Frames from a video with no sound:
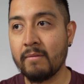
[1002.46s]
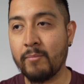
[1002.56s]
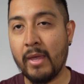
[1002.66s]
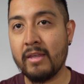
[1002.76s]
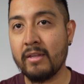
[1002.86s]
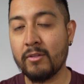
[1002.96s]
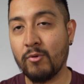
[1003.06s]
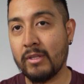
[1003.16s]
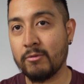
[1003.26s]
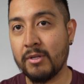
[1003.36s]
paying
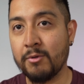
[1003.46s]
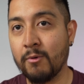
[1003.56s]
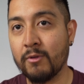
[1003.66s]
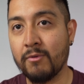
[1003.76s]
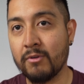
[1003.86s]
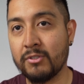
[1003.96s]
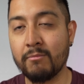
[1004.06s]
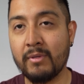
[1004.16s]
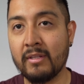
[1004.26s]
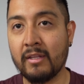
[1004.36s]
3,000 euros for
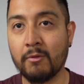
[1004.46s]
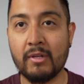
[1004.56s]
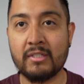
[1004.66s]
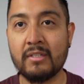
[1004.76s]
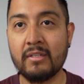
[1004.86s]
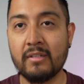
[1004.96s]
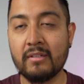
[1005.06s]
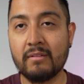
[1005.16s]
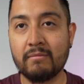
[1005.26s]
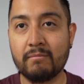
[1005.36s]
something that was
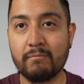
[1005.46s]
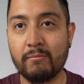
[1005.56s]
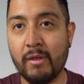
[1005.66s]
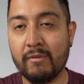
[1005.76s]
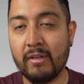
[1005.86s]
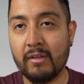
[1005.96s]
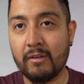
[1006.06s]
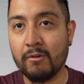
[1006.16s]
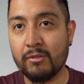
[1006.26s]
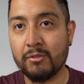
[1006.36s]
maybe
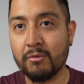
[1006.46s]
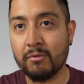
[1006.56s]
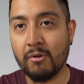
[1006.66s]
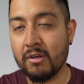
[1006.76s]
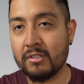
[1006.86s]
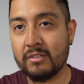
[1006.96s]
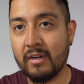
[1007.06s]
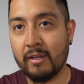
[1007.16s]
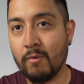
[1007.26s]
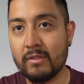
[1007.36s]
going to cost
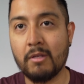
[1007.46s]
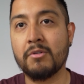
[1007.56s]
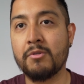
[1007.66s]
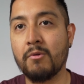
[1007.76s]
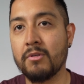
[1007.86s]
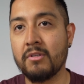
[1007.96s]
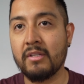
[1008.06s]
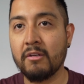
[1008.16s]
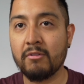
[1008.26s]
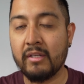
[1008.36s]
like 1,000 euros
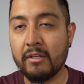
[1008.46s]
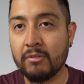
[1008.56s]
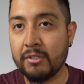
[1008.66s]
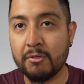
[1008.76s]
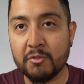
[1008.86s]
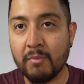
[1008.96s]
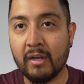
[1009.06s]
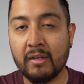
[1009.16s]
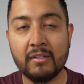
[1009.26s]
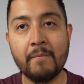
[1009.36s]
on the used
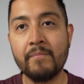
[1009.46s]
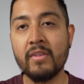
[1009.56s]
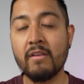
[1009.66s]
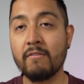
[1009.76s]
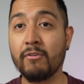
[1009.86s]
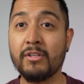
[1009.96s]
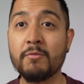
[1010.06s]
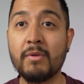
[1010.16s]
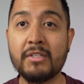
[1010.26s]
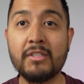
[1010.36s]
market. For these
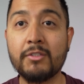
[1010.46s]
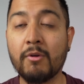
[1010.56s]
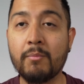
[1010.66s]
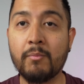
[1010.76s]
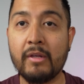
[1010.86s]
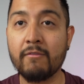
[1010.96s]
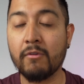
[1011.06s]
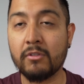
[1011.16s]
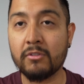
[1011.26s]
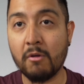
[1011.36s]
machines, you are paying
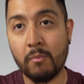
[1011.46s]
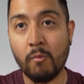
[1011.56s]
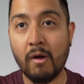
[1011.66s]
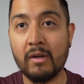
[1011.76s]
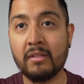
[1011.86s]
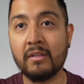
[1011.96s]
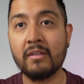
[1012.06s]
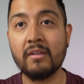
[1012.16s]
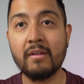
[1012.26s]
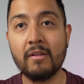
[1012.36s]
for top quality,
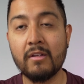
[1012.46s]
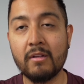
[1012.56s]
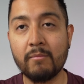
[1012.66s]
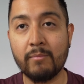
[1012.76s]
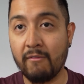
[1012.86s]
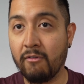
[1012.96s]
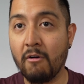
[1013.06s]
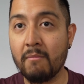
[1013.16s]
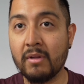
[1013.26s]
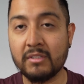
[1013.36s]

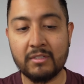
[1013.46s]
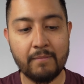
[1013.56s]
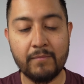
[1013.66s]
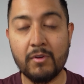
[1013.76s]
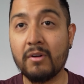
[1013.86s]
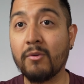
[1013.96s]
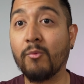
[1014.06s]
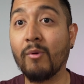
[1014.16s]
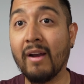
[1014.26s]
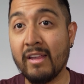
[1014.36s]
performance,
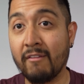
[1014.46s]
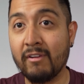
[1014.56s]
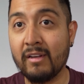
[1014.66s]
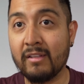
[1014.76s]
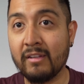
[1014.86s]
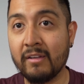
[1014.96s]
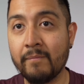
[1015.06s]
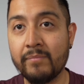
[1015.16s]
reliability,